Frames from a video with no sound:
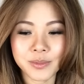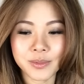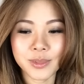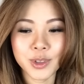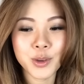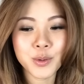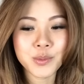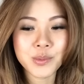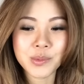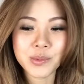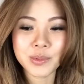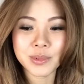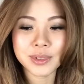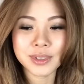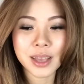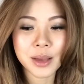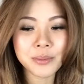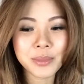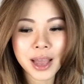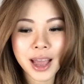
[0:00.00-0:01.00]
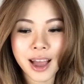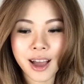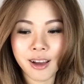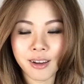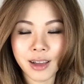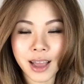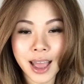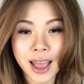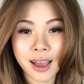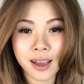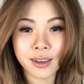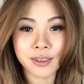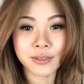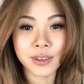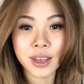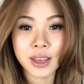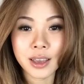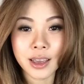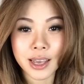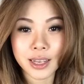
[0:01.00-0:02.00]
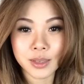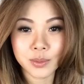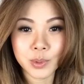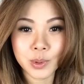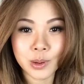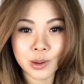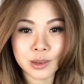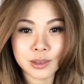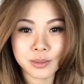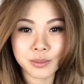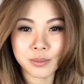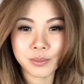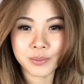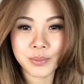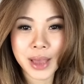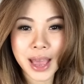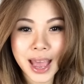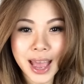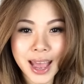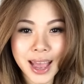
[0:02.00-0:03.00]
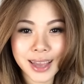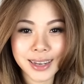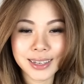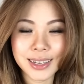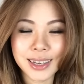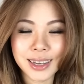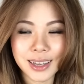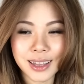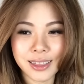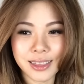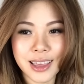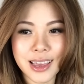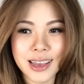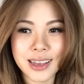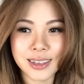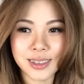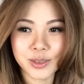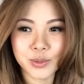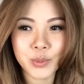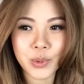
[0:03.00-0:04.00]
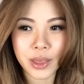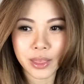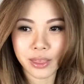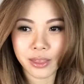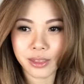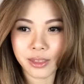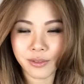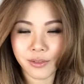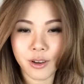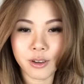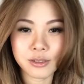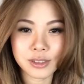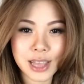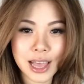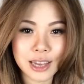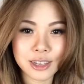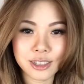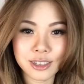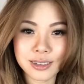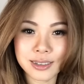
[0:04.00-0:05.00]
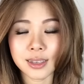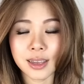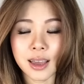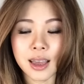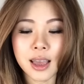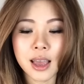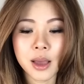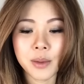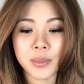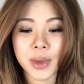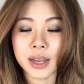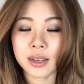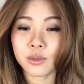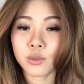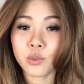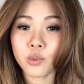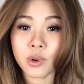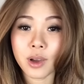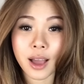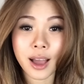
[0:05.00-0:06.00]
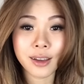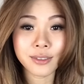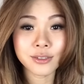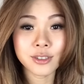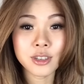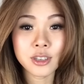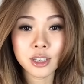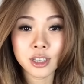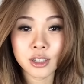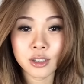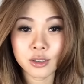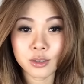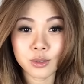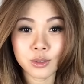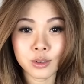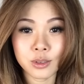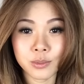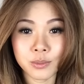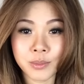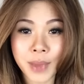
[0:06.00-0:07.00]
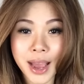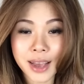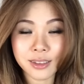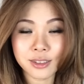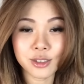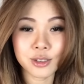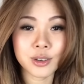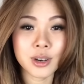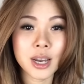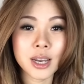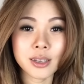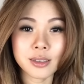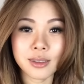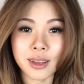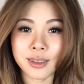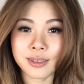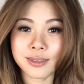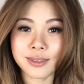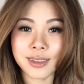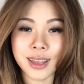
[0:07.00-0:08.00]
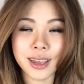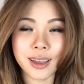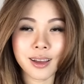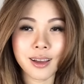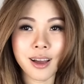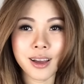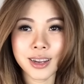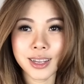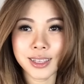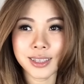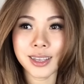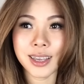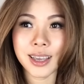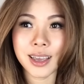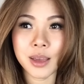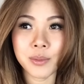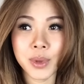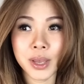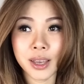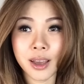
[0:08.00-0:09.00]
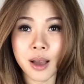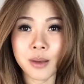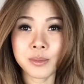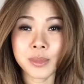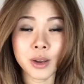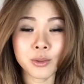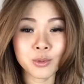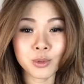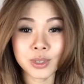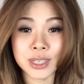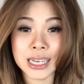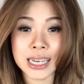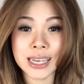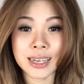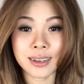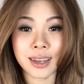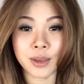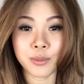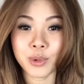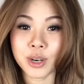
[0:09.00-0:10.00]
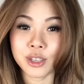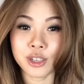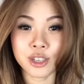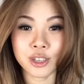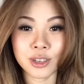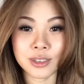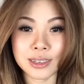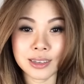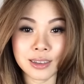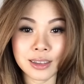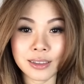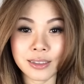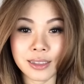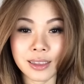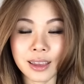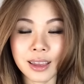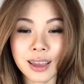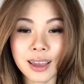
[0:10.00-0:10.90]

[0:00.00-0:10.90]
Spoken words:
you somehow have experienced bad things with the false lashes, but after you master it, it's like, honestly, it becomes a routine like brushing your teeth.